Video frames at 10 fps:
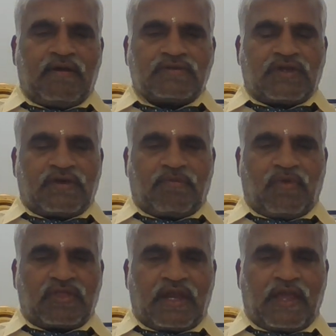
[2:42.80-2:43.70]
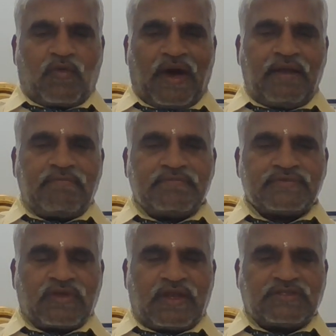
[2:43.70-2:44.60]
So both are equal,
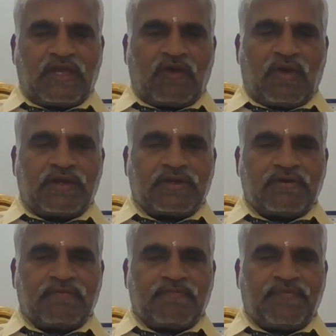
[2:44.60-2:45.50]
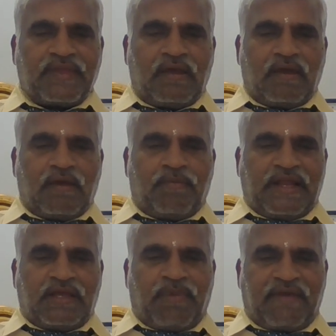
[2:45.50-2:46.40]
so that is equal to
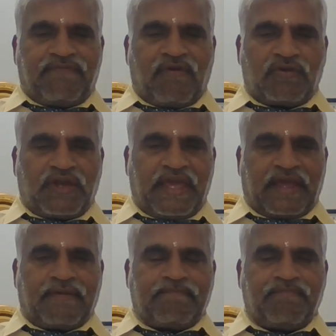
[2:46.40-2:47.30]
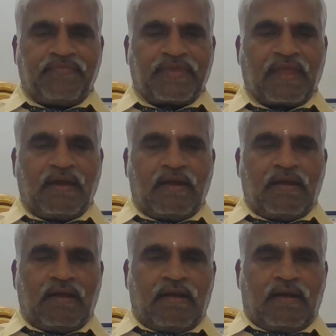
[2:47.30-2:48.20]
PD by 4T.
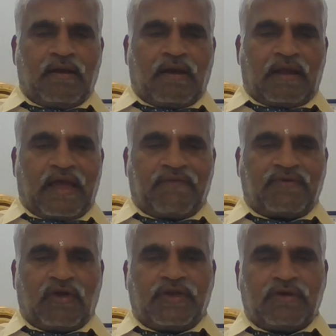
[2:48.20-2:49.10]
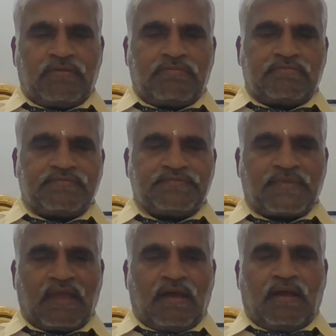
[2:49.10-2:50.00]
Already I have told you
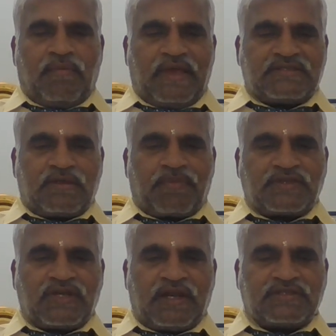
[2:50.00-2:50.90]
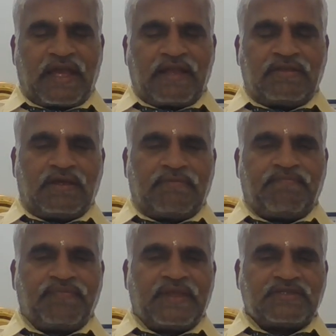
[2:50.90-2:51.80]
P is the pressure inside the
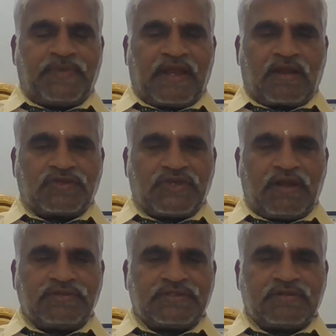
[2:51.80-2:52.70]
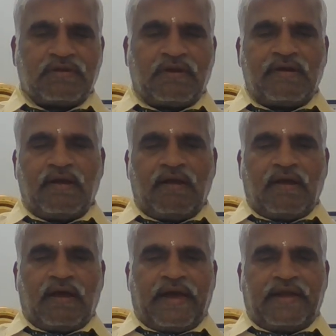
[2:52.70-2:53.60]
spherical shells
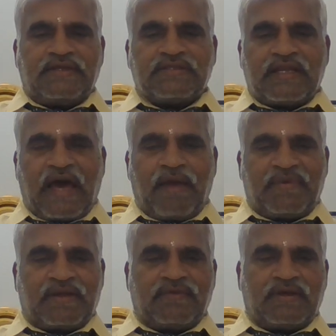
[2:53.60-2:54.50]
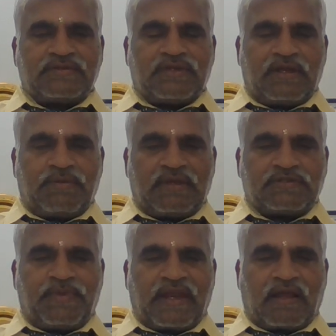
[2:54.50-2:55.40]
and D is the diameter of the
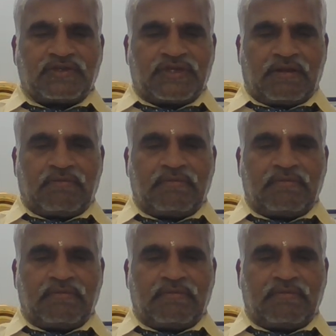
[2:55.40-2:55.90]
spherical shell